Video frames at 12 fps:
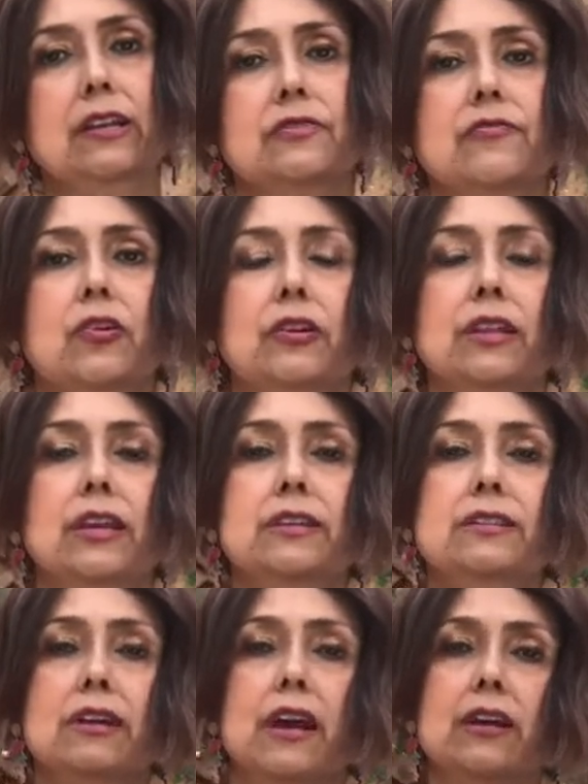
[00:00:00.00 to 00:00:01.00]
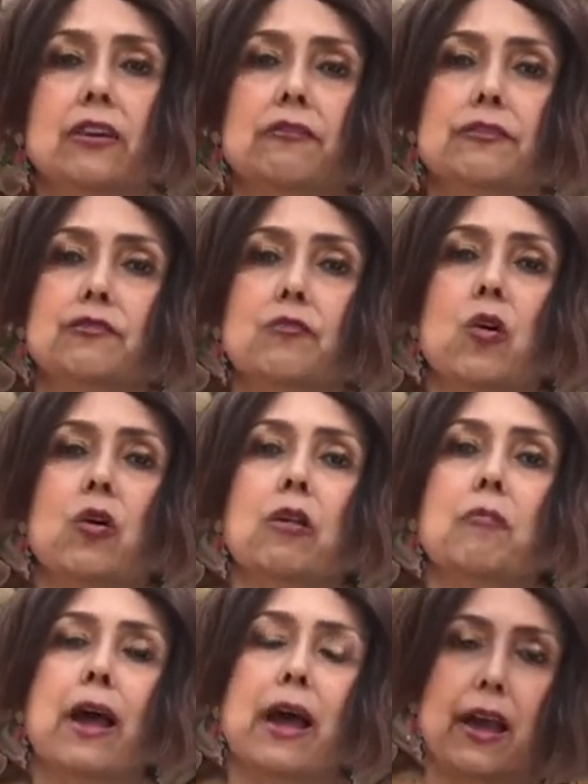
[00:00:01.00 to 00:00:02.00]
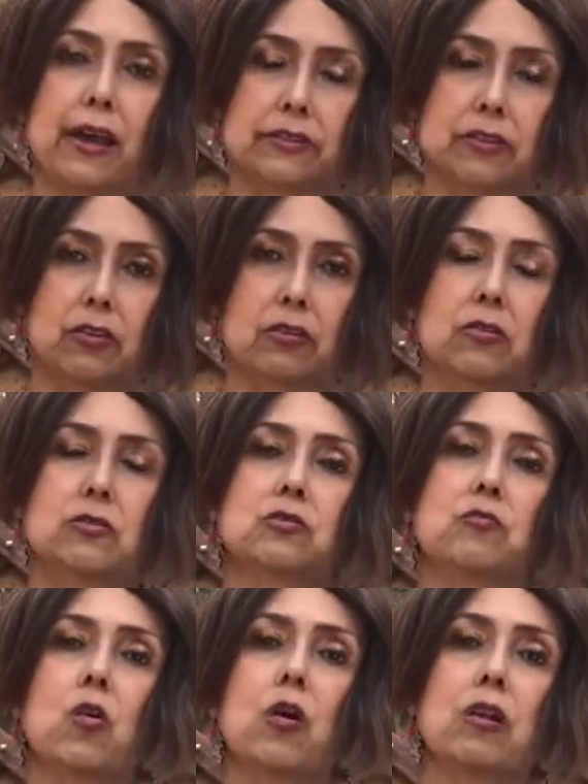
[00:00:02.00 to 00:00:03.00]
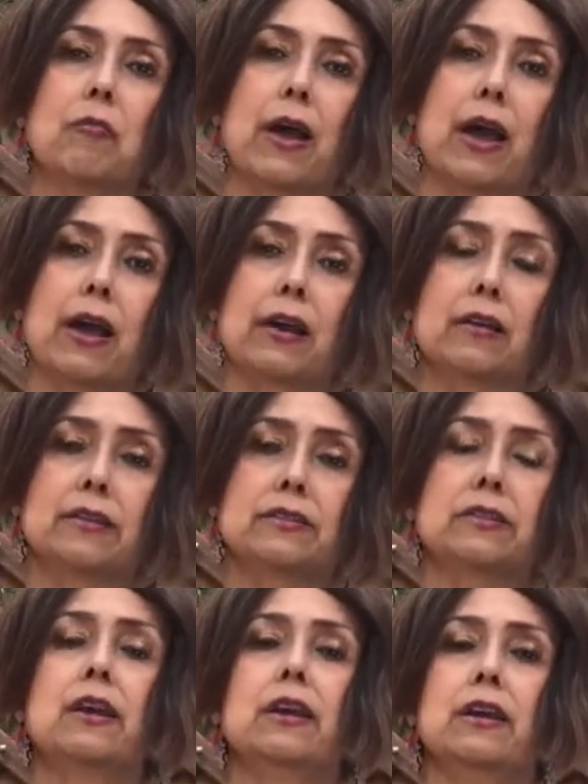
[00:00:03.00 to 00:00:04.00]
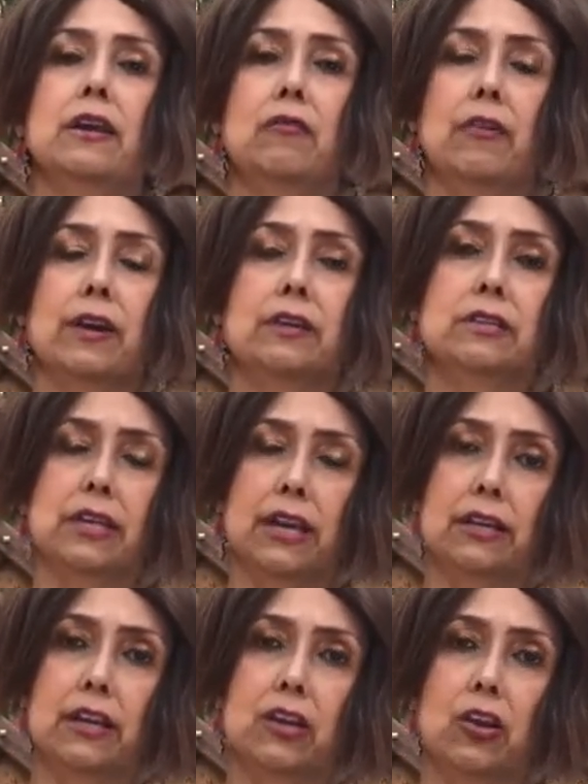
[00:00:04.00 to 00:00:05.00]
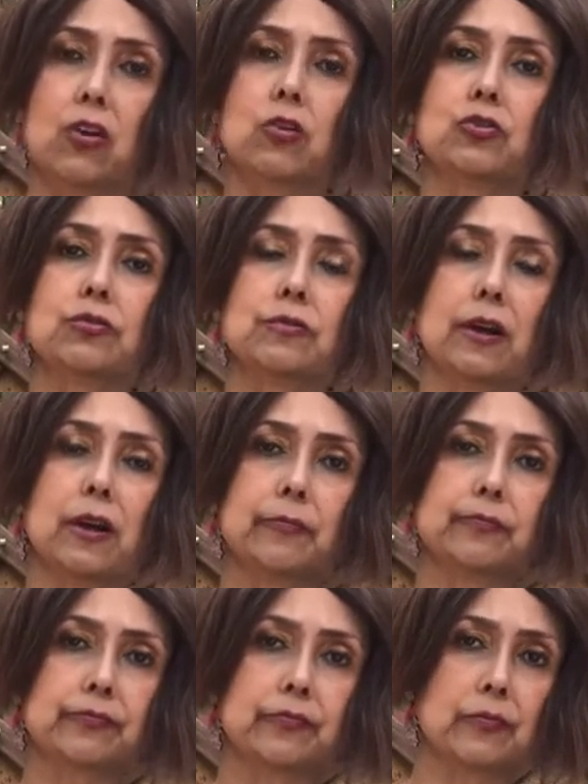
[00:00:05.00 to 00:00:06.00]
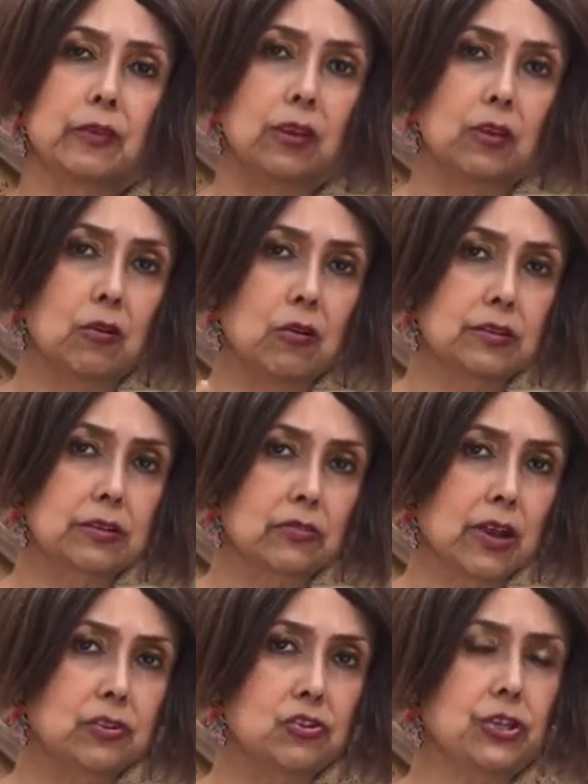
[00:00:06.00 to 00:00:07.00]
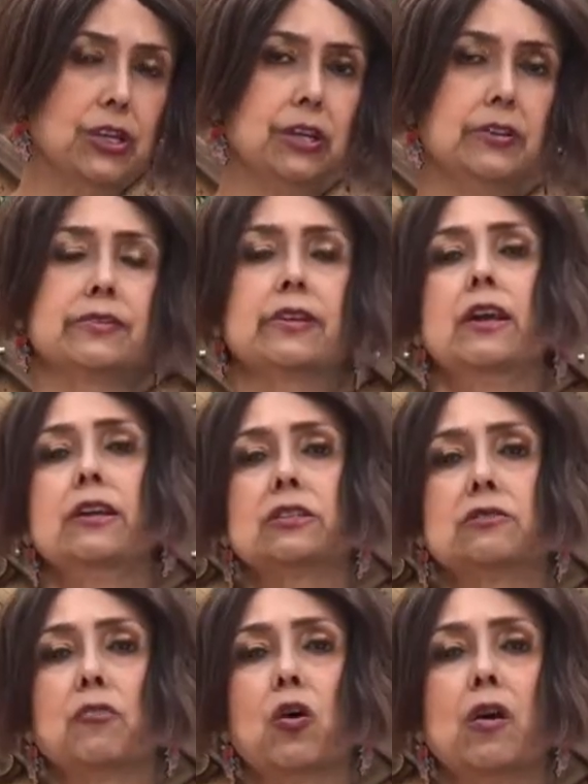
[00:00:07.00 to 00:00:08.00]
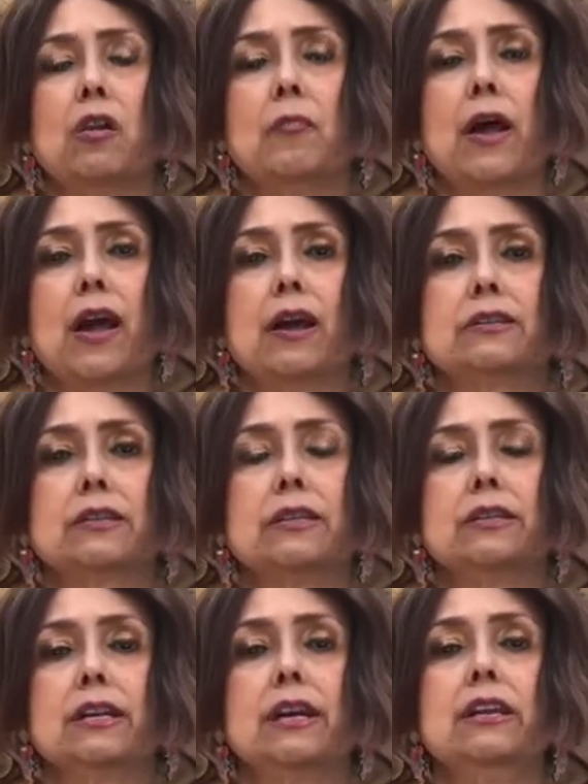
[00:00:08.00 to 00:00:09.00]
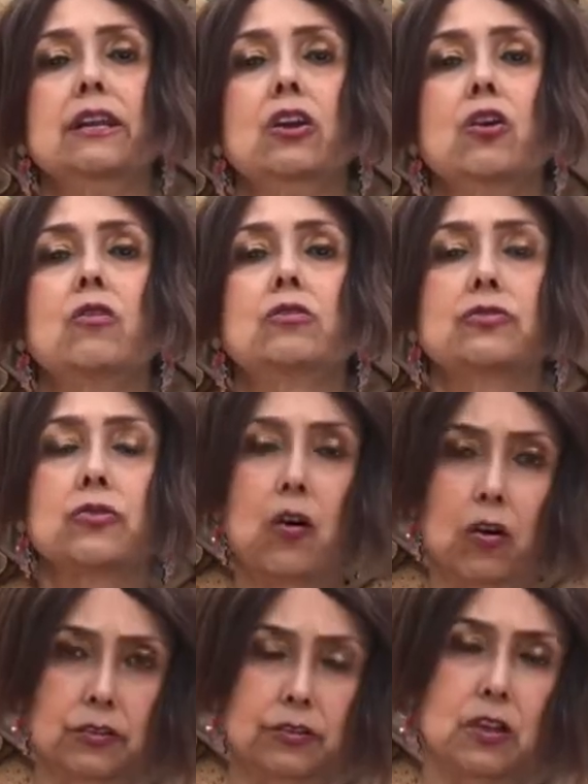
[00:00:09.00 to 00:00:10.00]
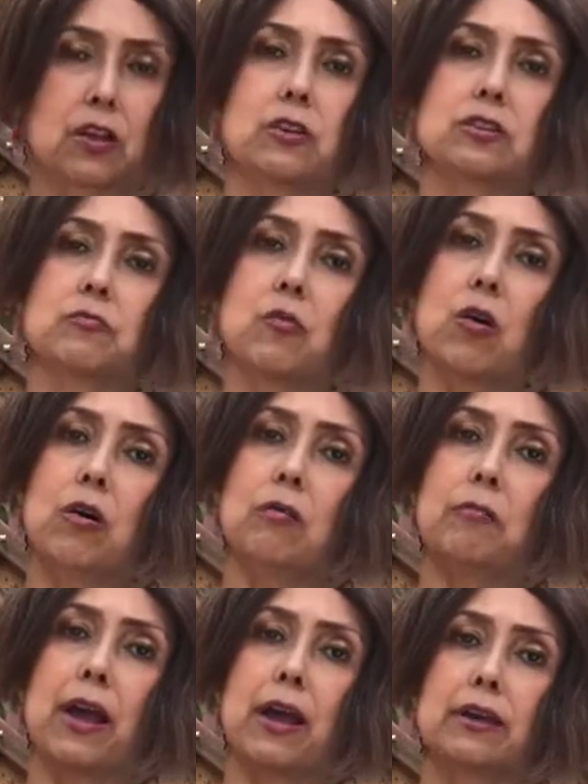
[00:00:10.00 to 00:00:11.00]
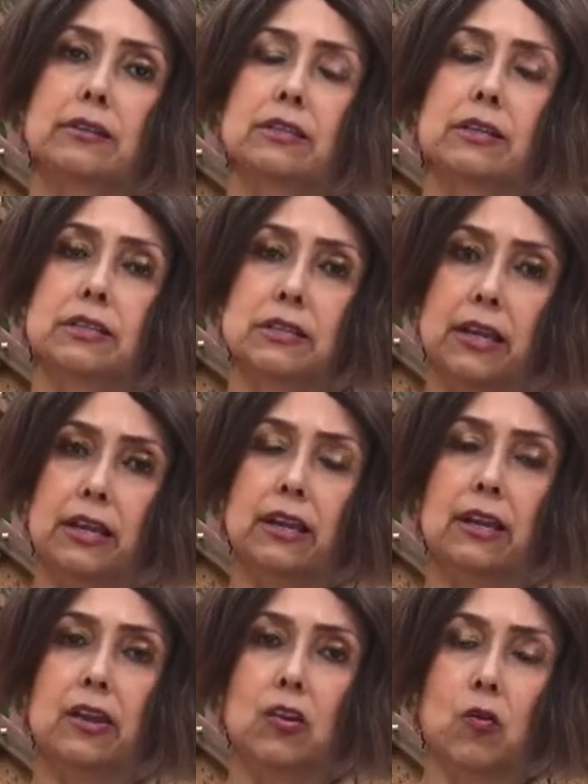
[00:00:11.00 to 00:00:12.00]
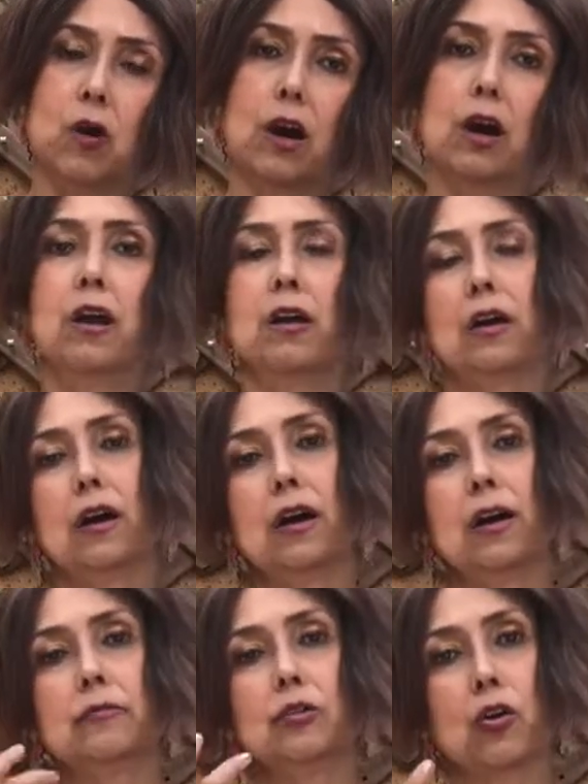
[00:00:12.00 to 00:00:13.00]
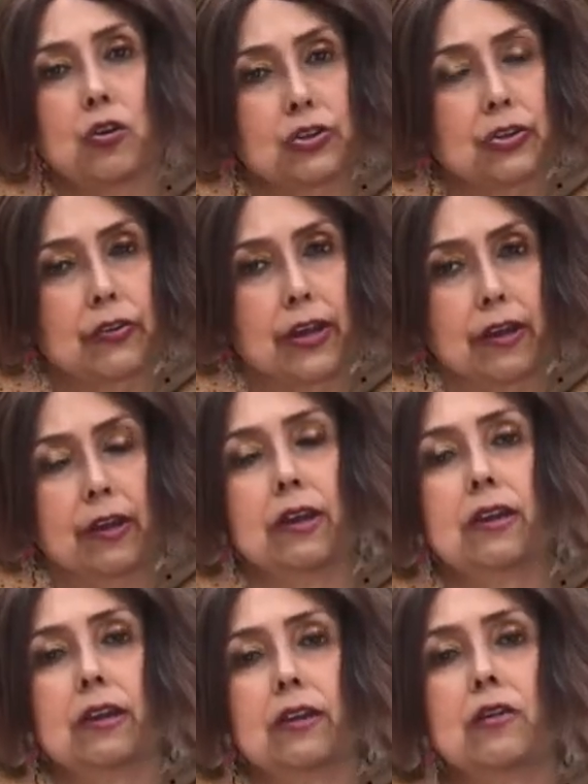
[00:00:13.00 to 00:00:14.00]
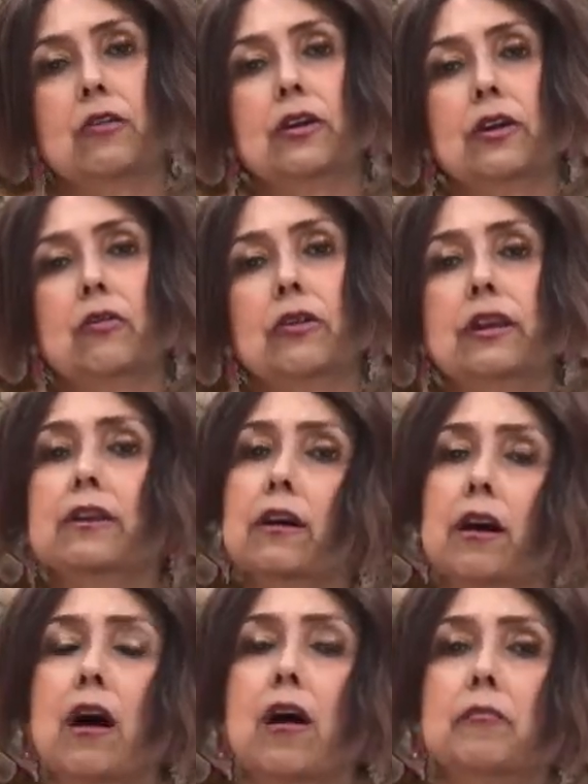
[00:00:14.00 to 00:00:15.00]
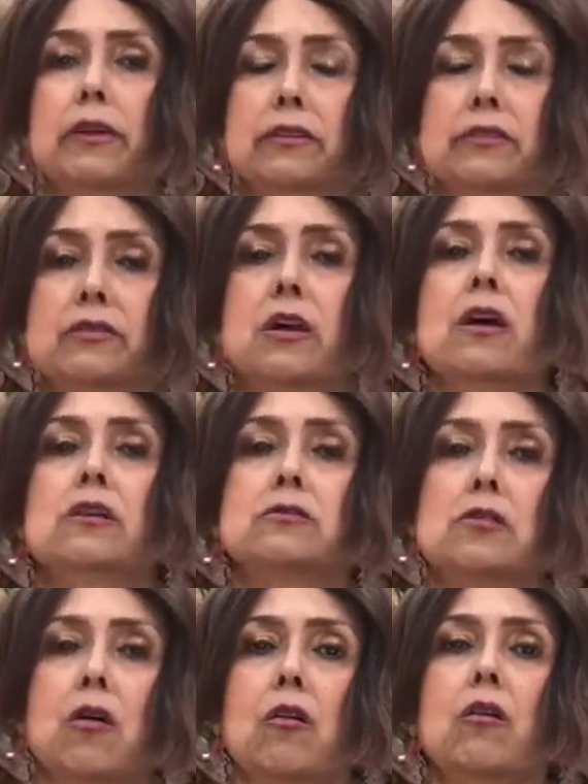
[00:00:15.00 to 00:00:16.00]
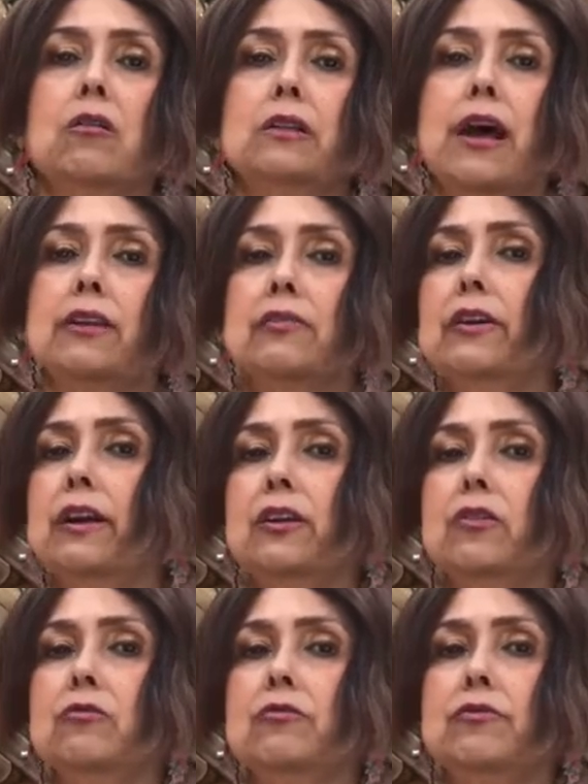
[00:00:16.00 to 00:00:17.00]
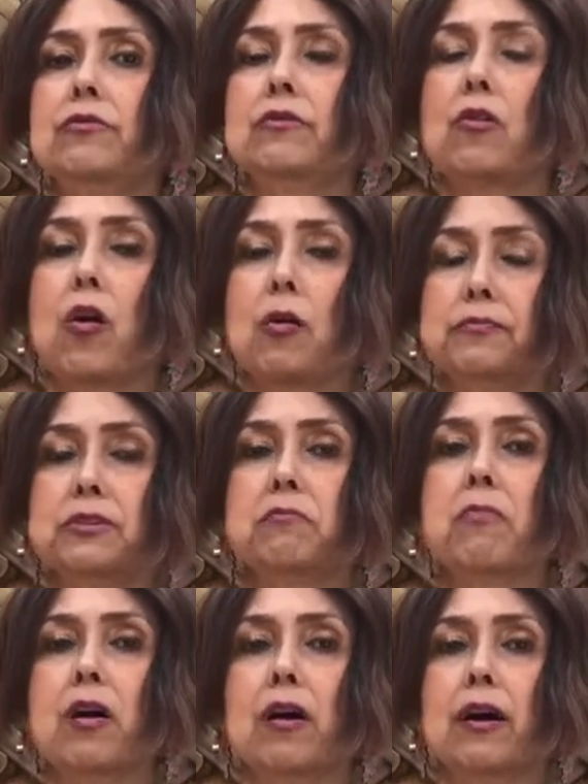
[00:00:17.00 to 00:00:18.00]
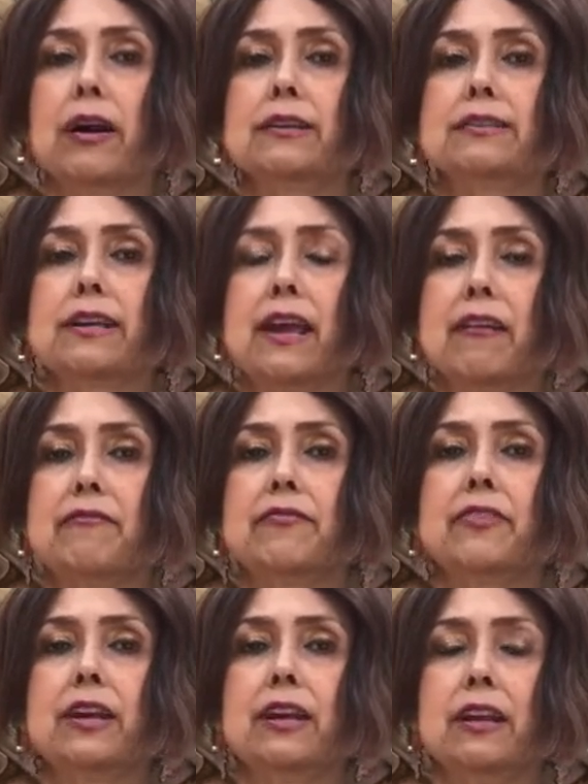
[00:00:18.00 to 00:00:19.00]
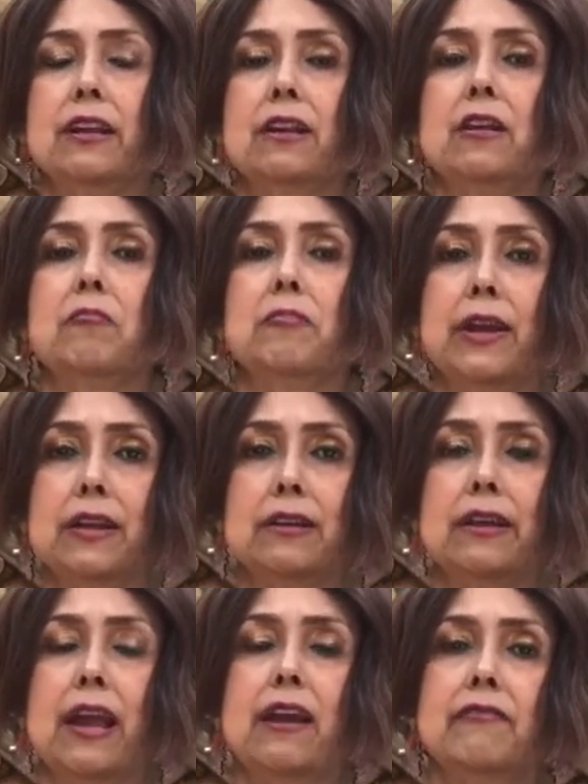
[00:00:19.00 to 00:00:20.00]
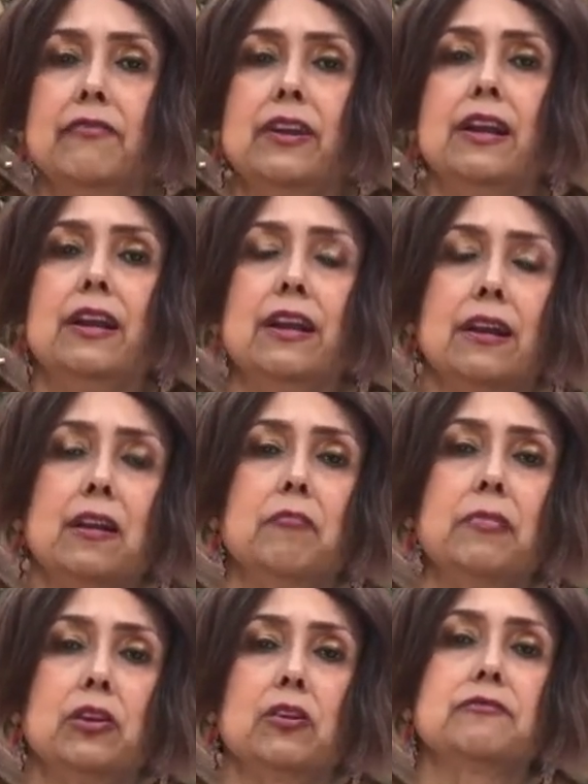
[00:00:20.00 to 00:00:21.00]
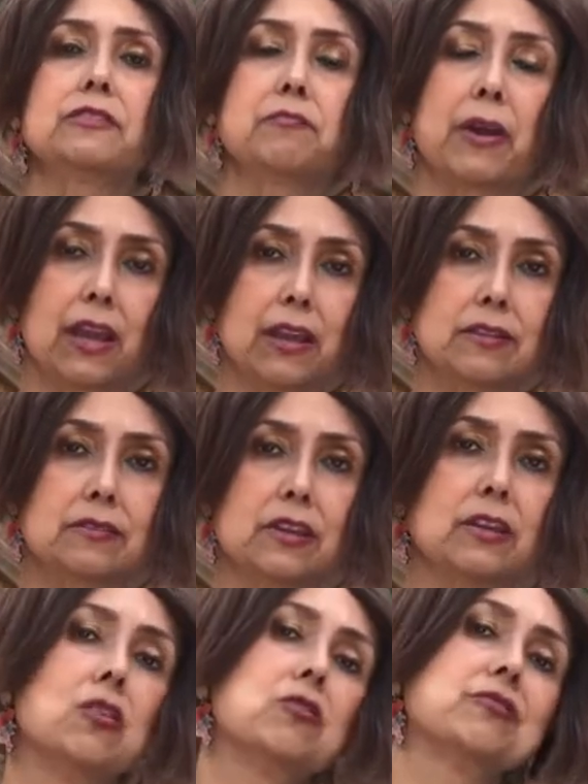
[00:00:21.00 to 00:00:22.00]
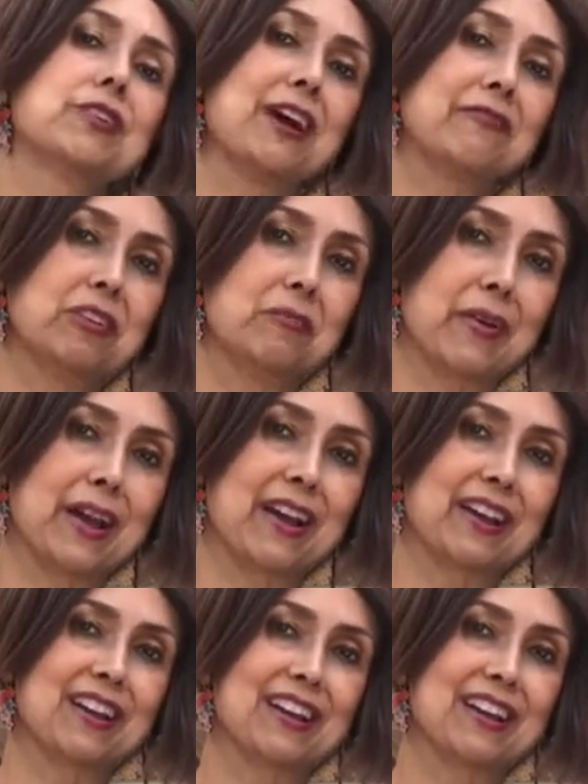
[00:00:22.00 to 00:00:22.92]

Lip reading: for these kind of small bags, you know, small bags containing your scrunchies, small bags containing your socks, small bags containing your lingerie, you know, your inner garments. So that way you optimize every little bit of space in your travel bag.